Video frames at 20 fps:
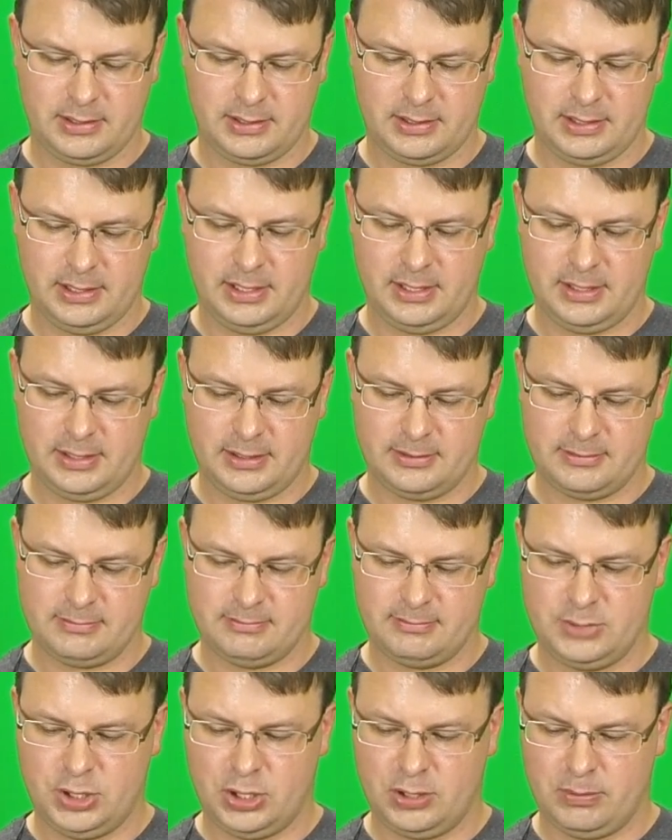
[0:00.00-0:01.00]

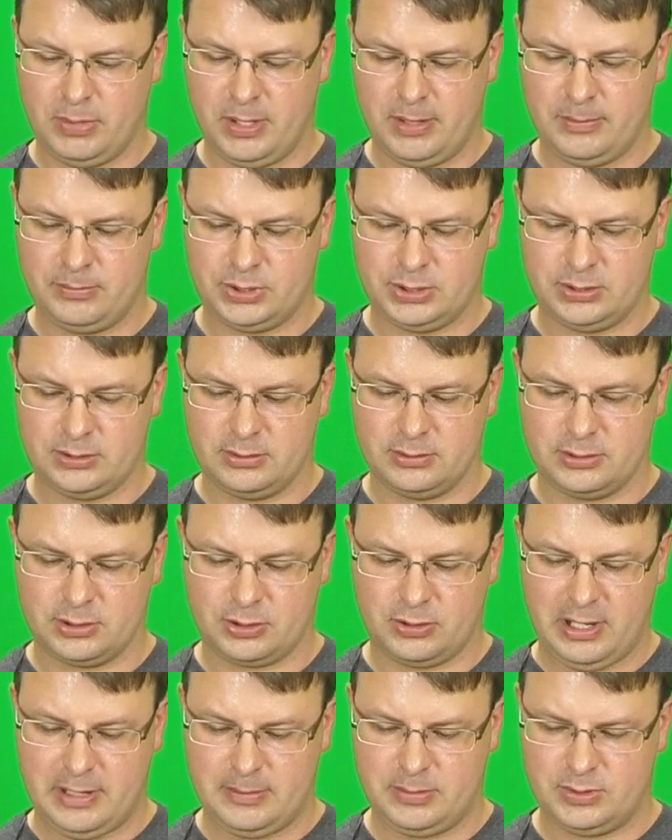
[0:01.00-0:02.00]
bumps and
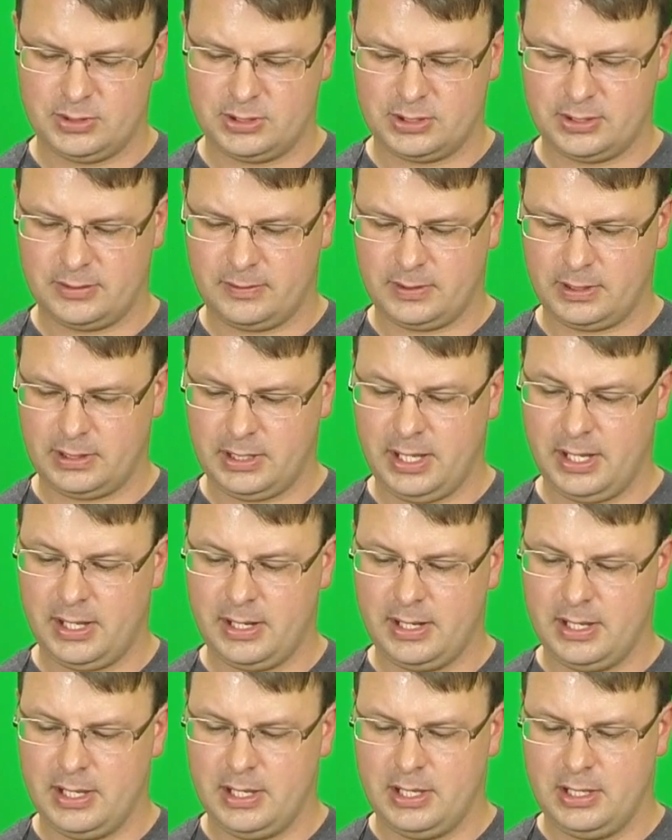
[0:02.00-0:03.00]
scrapes and stuff like that,
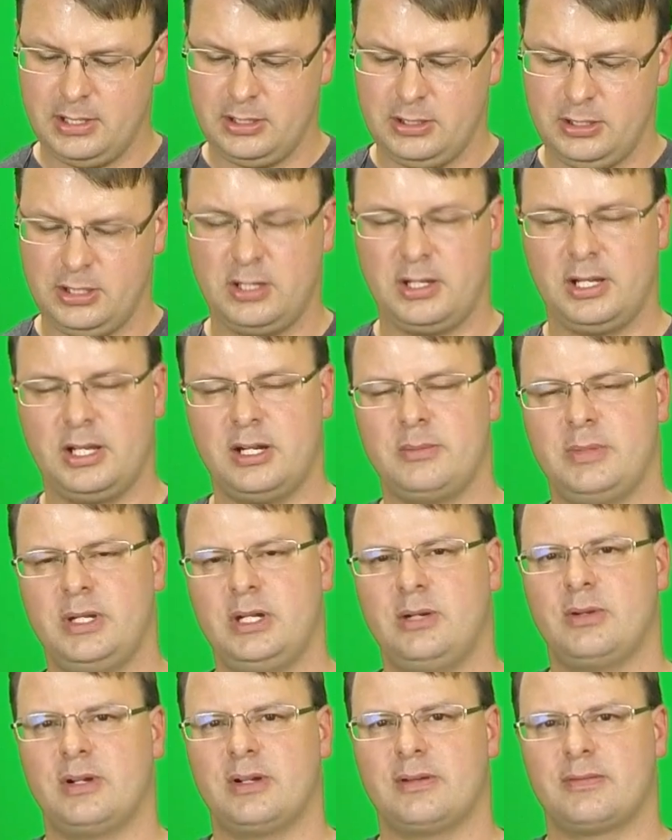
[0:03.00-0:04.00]
you can get them
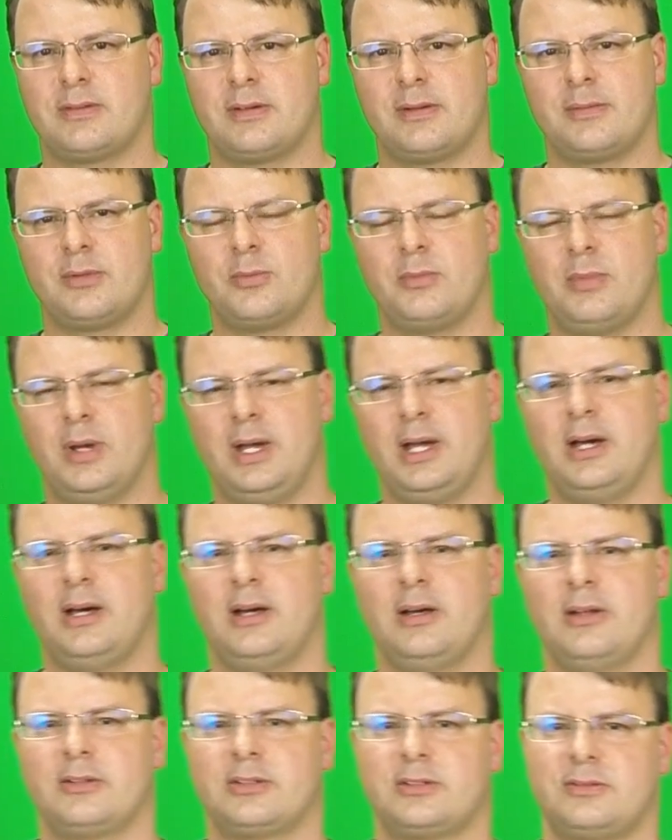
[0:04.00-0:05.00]
anywhere from
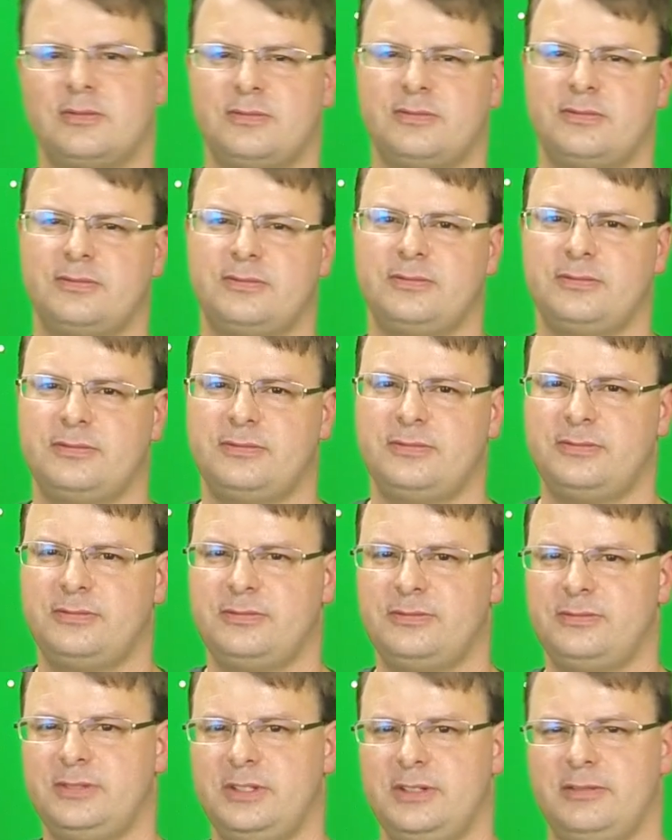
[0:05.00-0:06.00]
about
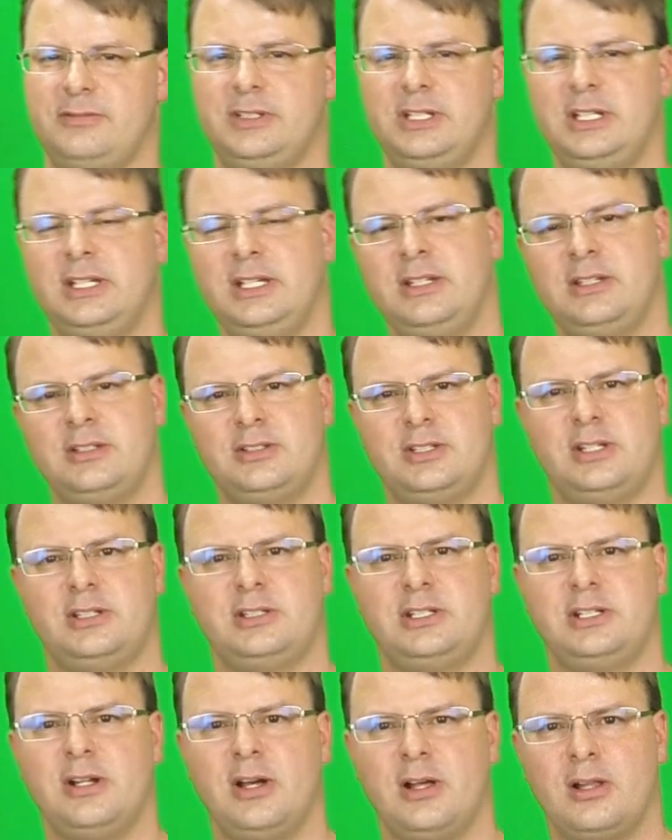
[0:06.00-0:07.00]
$50,
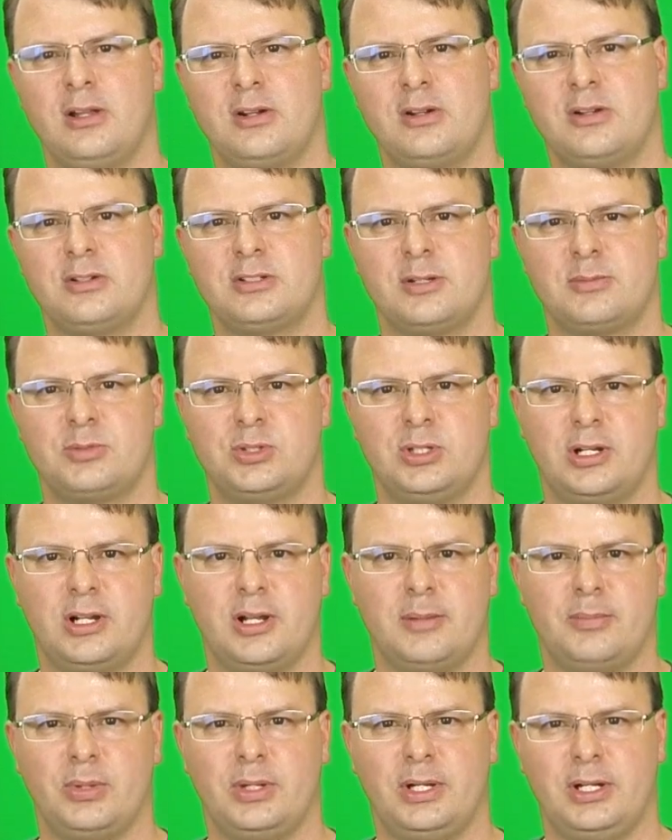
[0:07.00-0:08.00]
$60 up to a
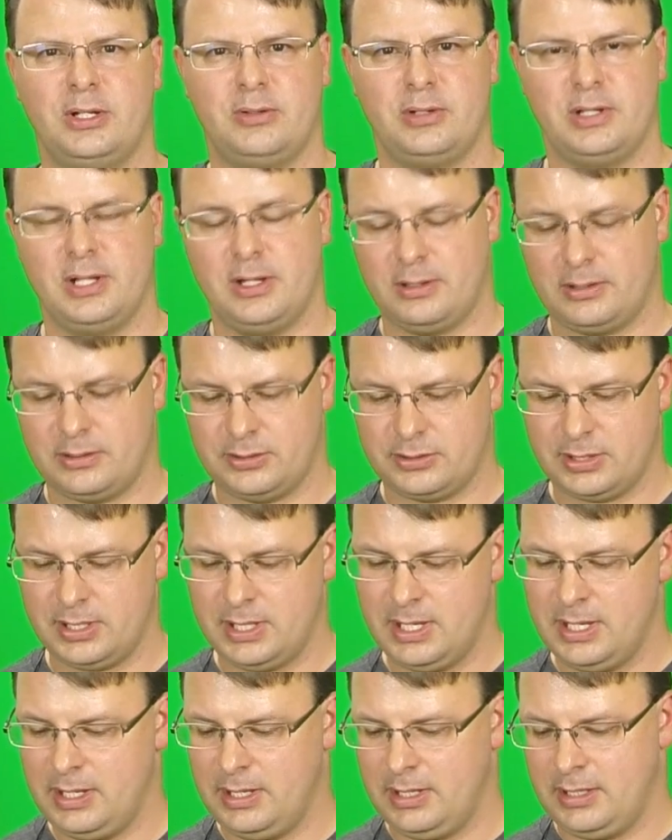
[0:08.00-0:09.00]
couple of $100.
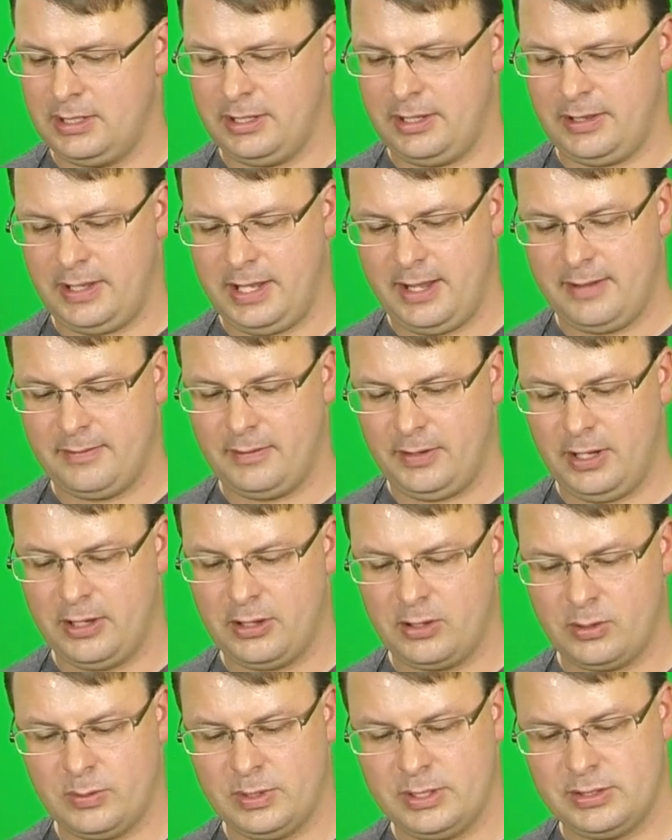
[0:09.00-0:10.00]
Now they have
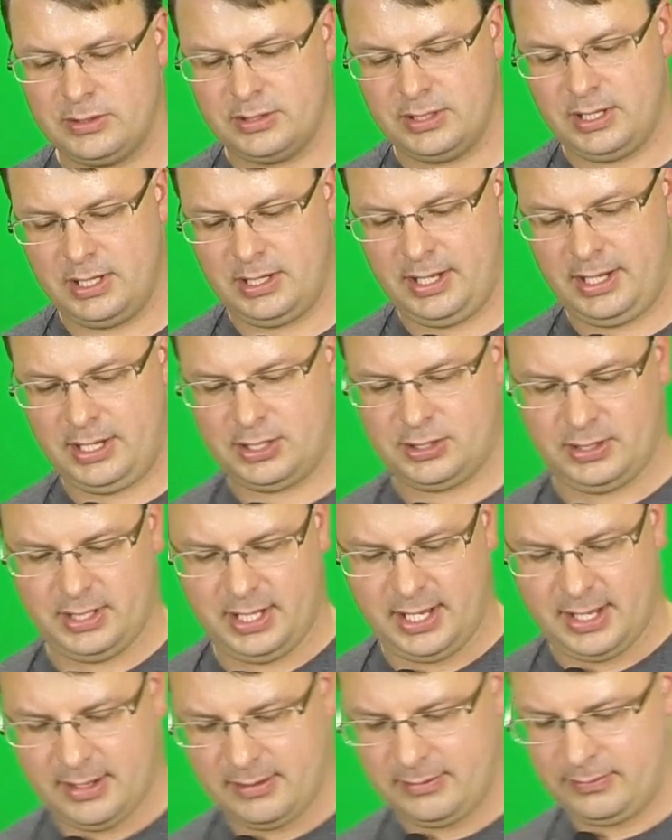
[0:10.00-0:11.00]
other ones that actually
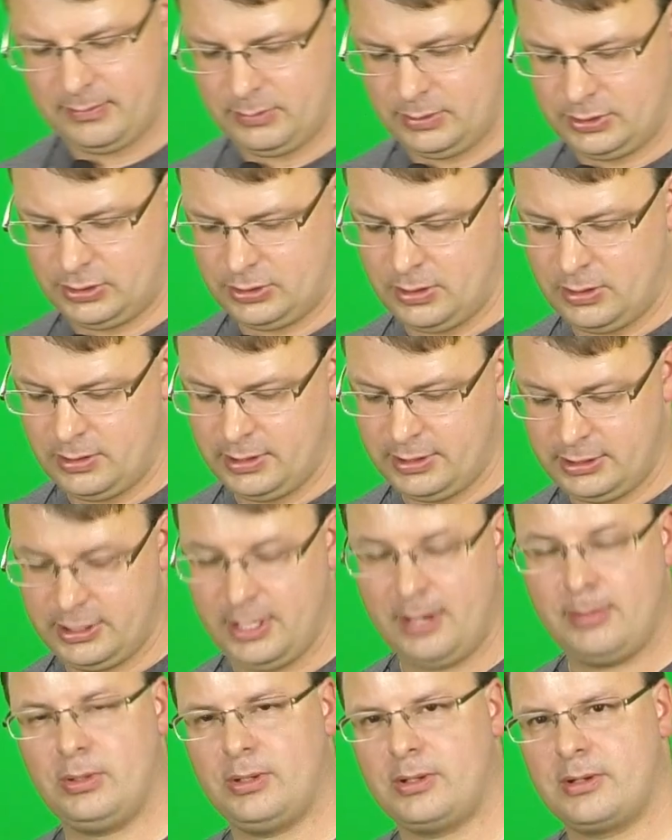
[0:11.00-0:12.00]
have what's called a
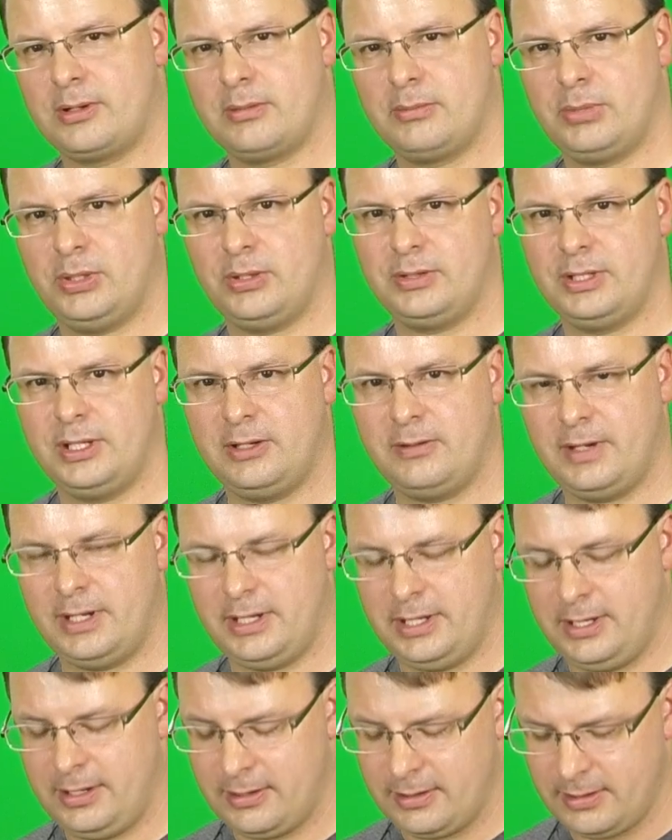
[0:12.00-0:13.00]
doubler built in right
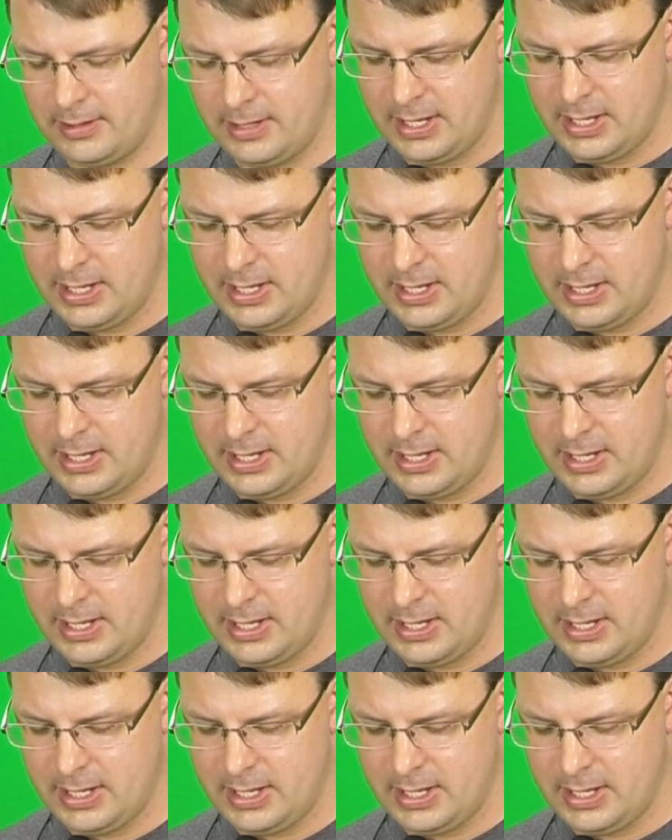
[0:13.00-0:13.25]
here,